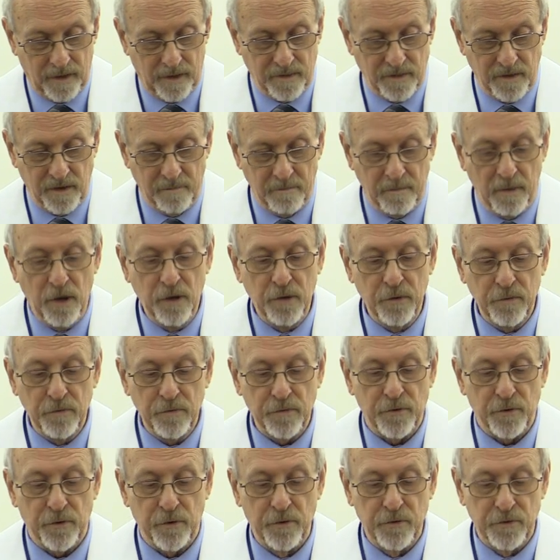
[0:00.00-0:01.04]
The moon
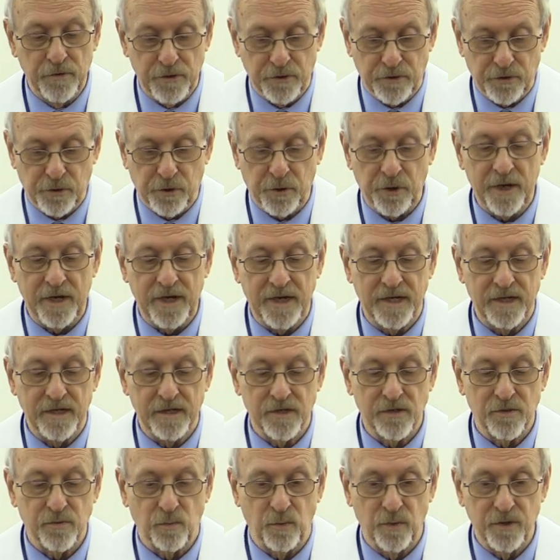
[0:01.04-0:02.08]
through the
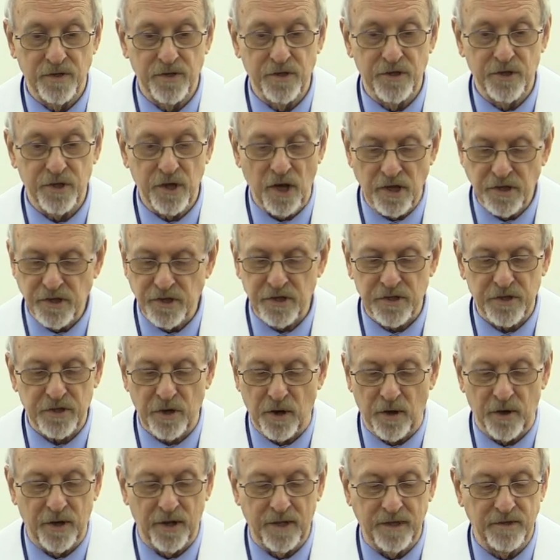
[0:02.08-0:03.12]
trees was just
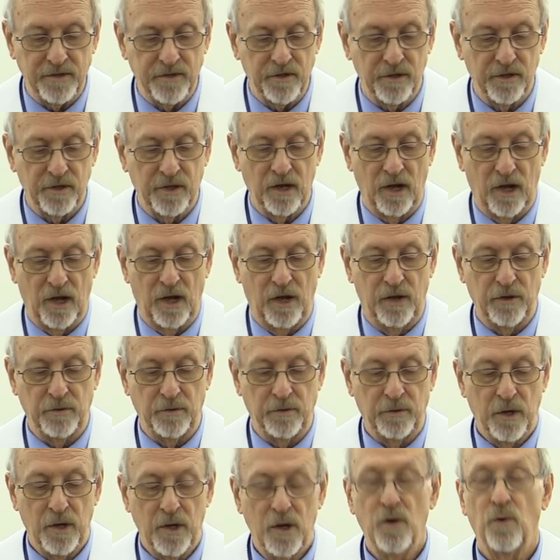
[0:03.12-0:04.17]
starting to
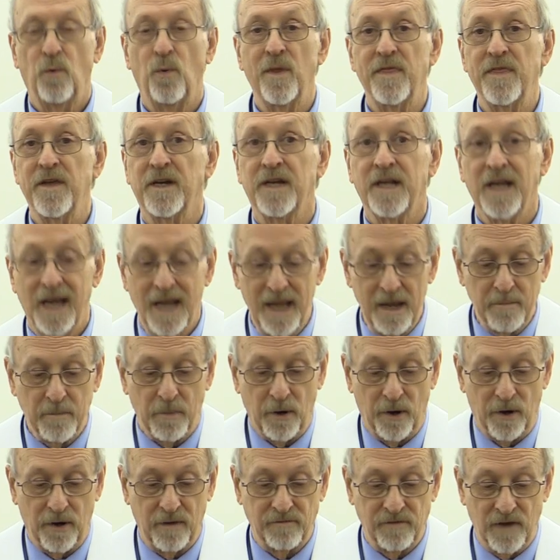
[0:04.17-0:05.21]
glow with a
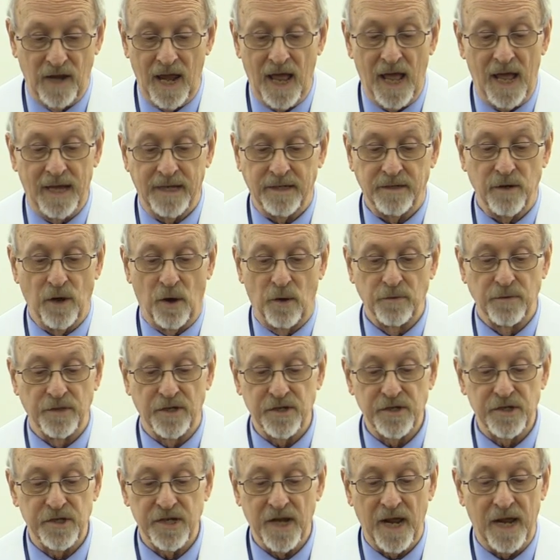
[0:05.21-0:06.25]
glimmer of light on the
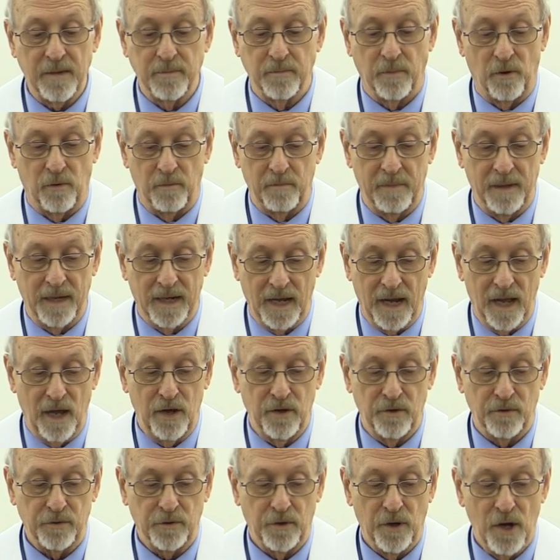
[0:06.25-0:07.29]
stable
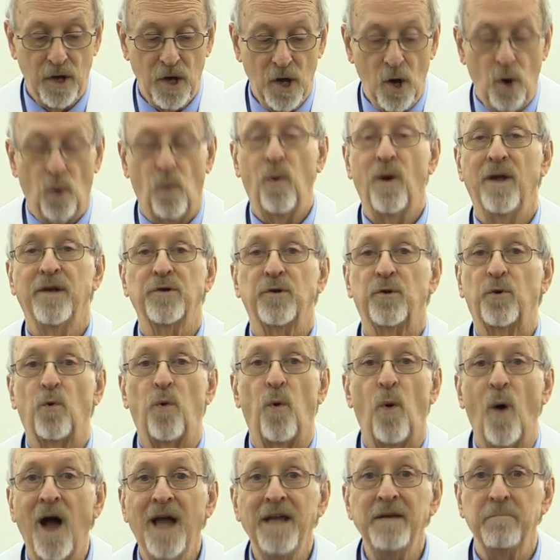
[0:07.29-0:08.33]
below, when
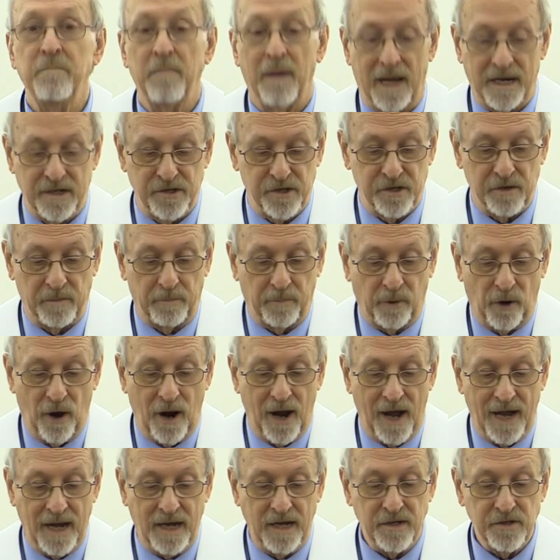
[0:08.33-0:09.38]
quite by
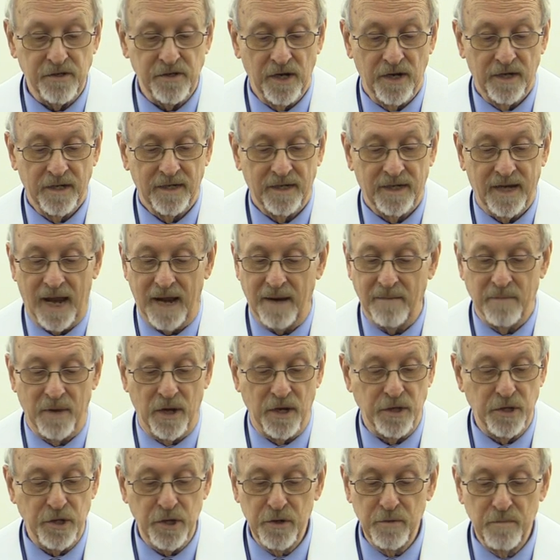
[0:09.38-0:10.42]
surprise came
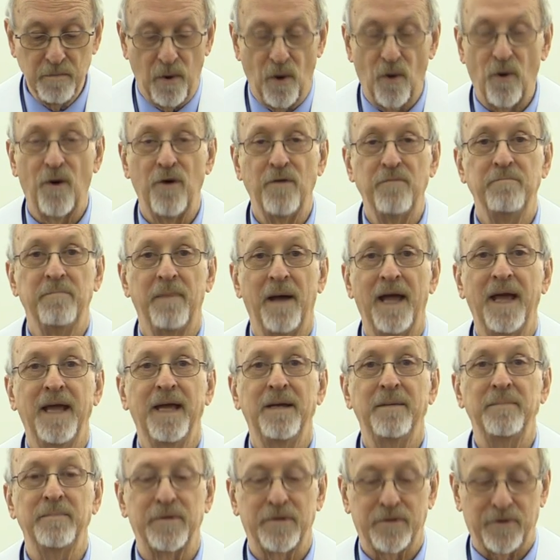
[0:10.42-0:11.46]
a newborn
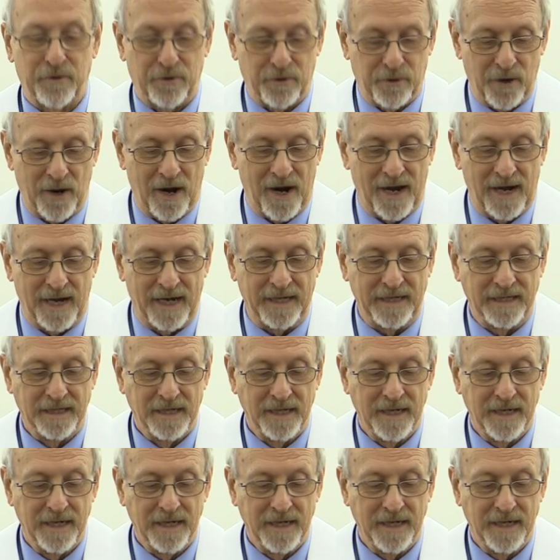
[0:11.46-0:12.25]
babe's cry